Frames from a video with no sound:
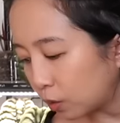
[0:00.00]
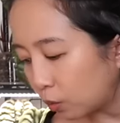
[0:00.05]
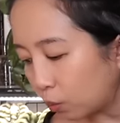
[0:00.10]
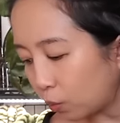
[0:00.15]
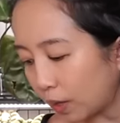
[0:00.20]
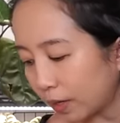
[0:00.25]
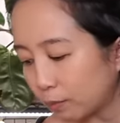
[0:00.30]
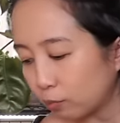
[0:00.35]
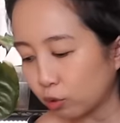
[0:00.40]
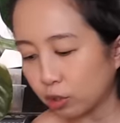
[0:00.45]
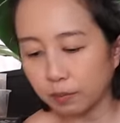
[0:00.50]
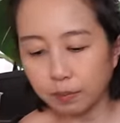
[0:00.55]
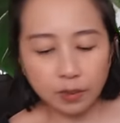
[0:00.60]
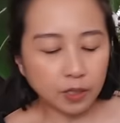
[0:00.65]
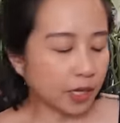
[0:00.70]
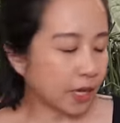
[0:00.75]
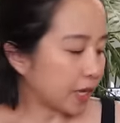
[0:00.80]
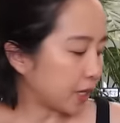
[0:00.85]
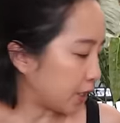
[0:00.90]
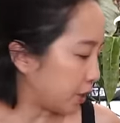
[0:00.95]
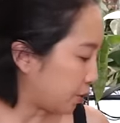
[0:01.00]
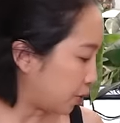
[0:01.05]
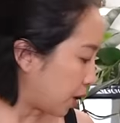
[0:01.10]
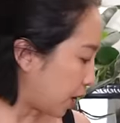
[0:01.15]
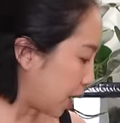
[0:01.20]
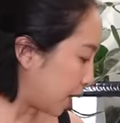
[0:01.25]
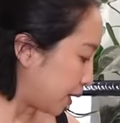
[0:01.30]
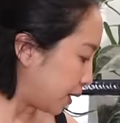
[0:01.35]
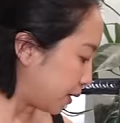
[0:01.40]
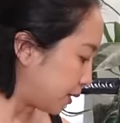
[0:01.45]
One more plant, you
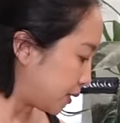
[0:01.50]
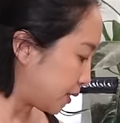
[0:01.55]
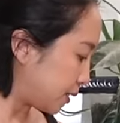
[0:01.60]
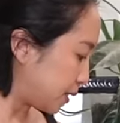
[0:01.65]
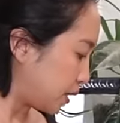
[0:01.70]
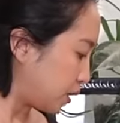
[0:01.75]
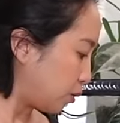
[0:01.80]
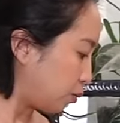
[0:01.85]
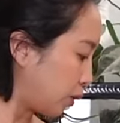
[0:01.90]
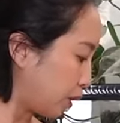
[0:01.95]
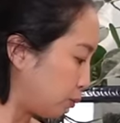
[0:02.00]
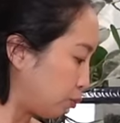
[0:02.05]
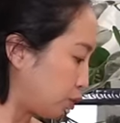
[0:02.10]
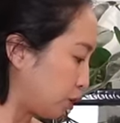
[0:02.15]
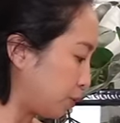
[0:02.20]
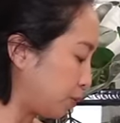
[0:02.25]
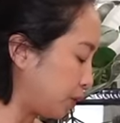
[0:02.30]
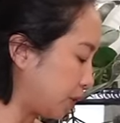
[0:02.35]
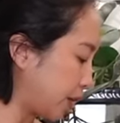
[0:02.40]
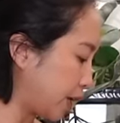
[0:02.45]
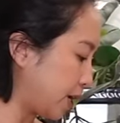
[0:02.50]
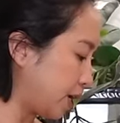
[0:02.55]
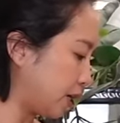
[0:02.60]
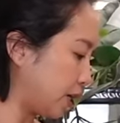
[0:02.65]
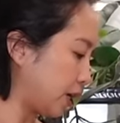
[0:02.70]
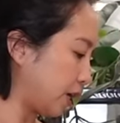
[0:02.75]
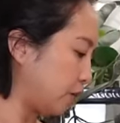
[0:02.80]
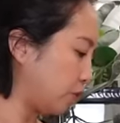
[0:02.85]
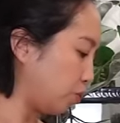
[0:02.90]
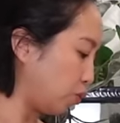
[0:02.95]
guys. One more plant
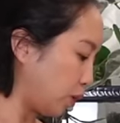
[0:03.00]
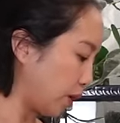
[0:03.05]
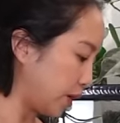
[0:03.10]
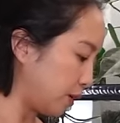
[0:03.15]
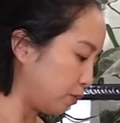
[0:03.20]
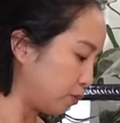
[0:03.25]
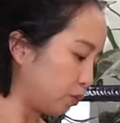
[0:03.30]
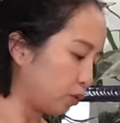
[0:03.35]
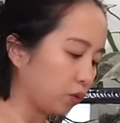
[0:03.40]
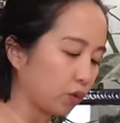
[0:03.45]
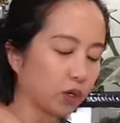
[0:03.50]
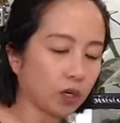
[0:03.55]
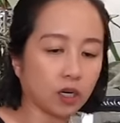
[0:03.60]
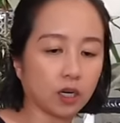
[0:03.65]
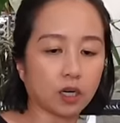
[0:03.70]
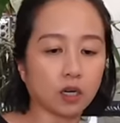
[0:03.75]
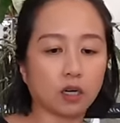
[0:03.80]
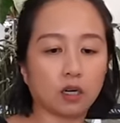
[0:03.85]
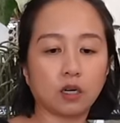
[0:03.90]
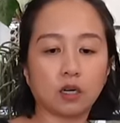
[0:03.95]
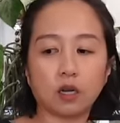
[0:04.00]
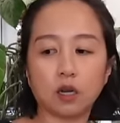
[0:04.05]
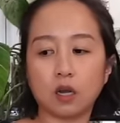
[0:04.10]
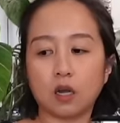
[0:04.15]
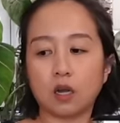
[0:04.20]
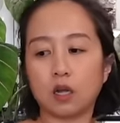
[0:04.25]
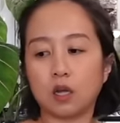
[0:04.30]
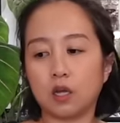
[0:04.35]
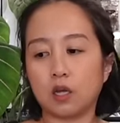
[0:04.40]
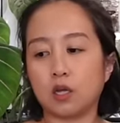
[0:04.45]
and one more
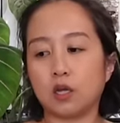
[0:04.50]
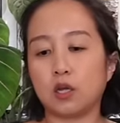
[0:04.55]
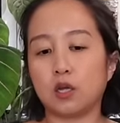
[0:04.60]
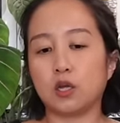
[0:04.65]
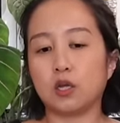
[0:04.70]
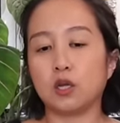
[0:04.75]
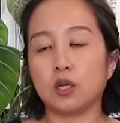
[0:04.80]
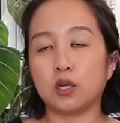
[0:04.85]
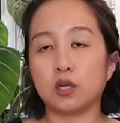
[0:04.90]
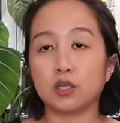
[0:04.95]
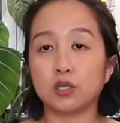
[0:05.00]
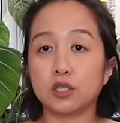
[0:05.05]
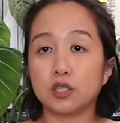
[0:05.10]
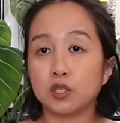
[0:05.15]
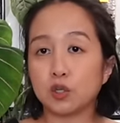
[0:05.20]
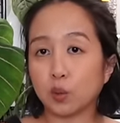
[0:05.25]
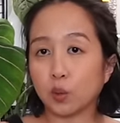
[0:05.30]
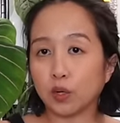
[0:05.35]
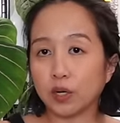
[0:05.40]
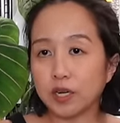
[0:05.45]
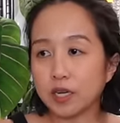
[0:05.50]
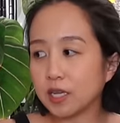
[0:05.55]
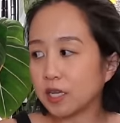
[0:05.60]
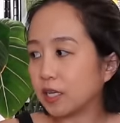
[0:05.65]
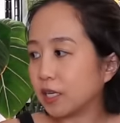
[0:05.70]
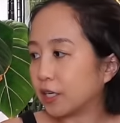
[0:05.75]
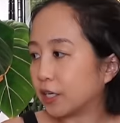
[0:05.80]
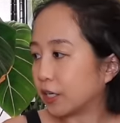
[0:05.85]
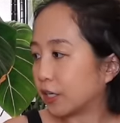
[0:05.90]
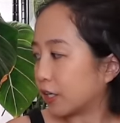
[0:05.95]
story
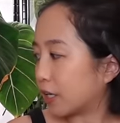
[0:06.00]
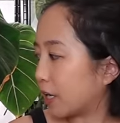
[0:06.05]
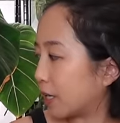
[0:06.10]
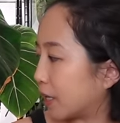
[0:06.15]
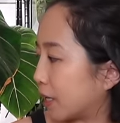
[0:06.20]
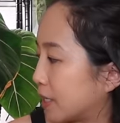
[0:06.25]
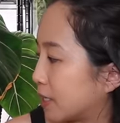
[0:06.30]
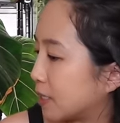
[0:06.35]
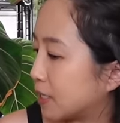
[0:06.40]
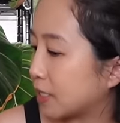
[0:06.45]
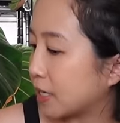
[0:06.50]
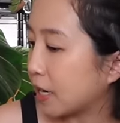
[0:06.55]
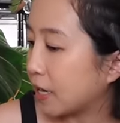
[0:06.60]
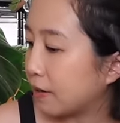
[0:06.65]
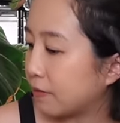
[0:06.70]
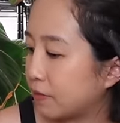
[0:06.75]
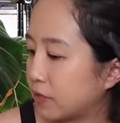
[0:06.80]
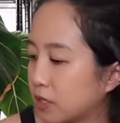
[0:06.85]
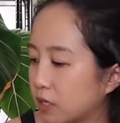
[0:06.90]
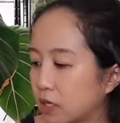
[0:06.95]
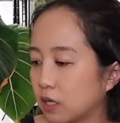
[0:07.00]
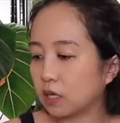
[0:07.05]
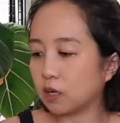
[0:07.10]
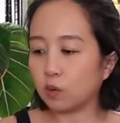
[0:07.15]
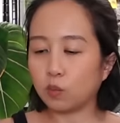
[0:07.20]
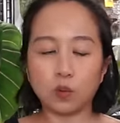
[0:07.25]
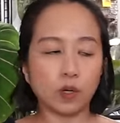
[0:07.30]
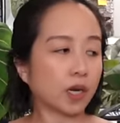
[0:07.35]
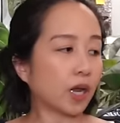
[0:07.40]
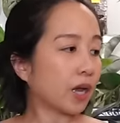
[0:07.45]
here. And I saved
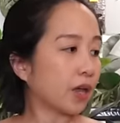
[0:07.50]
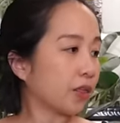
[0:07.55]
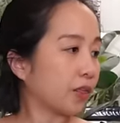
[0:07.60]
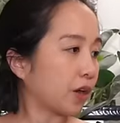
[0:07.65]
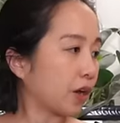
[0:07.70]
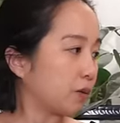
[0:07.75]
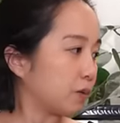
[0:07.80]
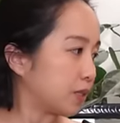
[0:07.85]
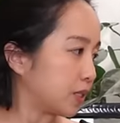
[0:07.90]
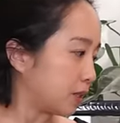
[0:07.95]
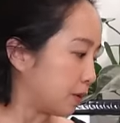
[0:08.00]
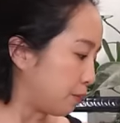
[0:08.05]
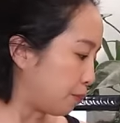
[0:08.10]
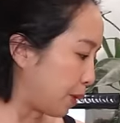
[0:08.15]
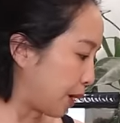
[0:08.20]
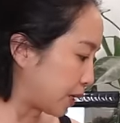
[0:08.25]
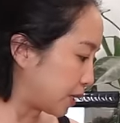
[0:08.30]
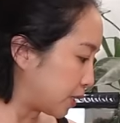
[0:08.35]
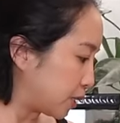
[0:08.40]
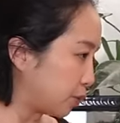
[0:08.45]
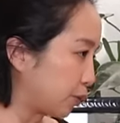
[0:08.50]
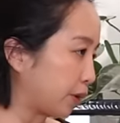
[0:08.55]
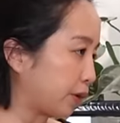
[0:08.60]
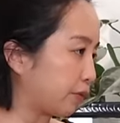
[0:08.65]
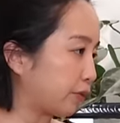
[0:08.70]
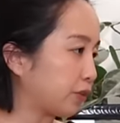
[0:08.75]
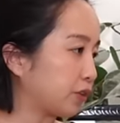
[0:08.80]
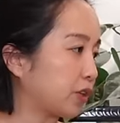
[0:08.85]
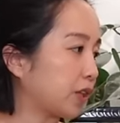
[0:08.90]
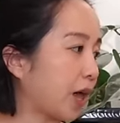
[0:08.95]
what I thought was the best one
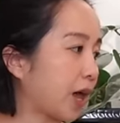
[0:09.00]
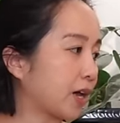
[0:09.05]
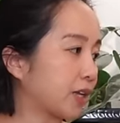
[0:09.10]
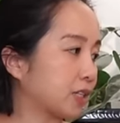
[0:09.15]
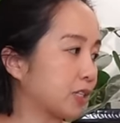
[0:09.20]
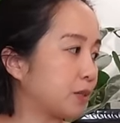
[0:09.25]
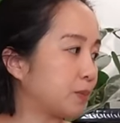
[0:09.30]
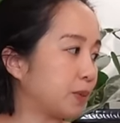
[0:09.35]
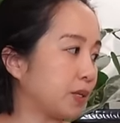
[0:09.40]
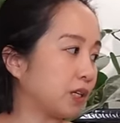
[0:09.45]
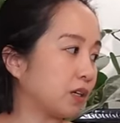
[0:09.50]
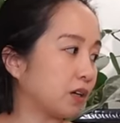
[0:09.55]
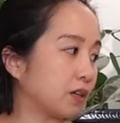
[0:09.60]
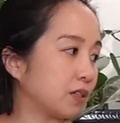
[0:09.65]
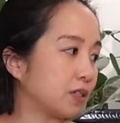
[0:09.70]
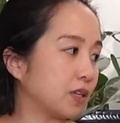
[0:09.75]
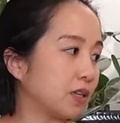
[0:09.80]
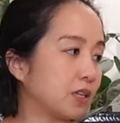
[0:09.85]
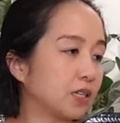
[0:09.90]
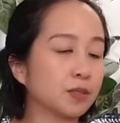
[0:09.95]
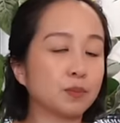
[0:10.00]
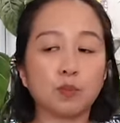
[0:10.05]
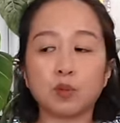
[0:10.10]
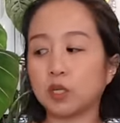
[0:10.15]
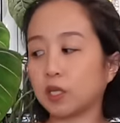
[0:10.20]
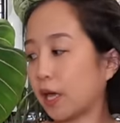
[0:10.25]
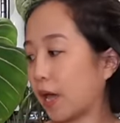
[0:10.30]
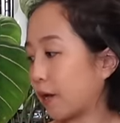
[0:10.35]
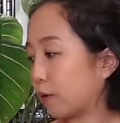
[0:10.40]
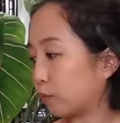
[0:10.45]
for last because it is
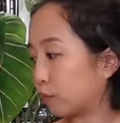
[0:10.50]
plant